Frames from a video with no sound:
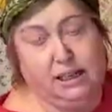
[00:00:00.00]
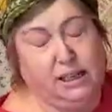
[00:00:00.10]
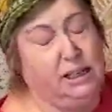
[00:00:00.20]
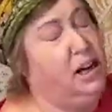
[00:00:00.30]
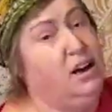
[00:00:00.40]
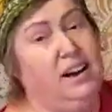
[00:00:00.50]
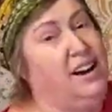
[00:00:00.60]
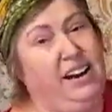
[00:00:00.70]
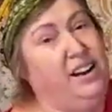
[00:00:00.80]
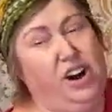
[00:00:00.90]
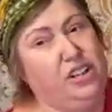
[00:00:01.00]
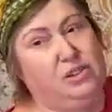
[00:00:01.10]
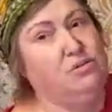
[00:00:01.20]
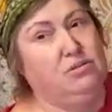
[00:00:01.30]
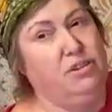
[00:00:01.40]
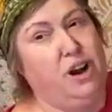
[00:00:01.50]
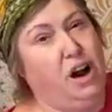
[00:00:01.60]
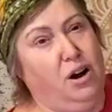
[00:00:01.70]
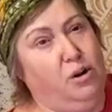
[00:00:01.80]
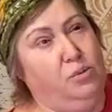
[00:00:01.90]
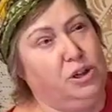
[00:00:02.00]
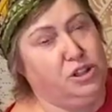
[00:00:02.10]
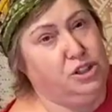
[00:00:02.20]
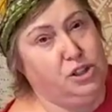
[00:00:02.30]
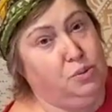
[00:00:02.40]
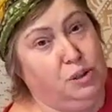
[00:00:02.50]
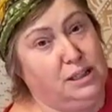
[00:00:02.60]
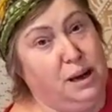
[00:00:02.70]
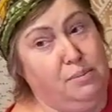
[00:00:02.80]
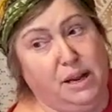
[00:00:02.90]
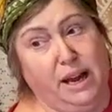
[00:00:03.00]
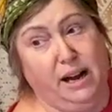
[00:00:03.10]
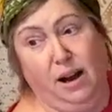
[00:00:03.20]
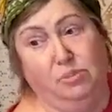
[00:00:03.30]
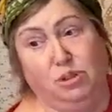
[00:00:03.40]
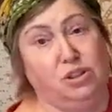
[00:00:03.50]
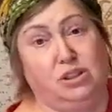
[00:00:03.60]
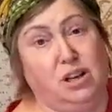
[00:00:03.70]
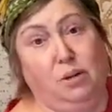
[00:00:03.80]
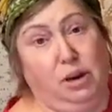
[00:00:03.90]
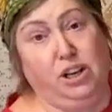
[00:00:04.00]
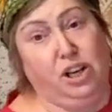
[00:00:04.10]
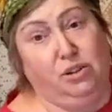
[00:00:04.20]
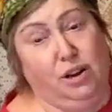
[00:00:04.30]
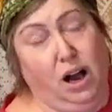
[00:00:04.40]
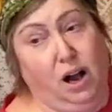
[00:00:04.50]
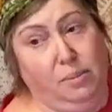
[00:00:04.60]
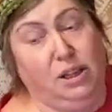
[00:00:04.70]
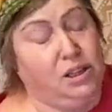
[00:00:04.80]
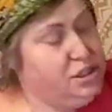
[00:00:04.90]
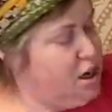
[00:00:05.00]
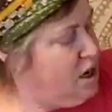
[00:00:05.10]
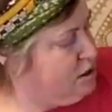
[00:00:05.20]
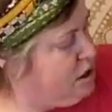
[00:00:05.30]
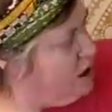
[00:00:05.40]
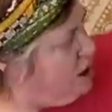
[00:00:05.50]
here. And I don't know what to do with them yet. I'm just, I'm like you lot, I'm in the dark.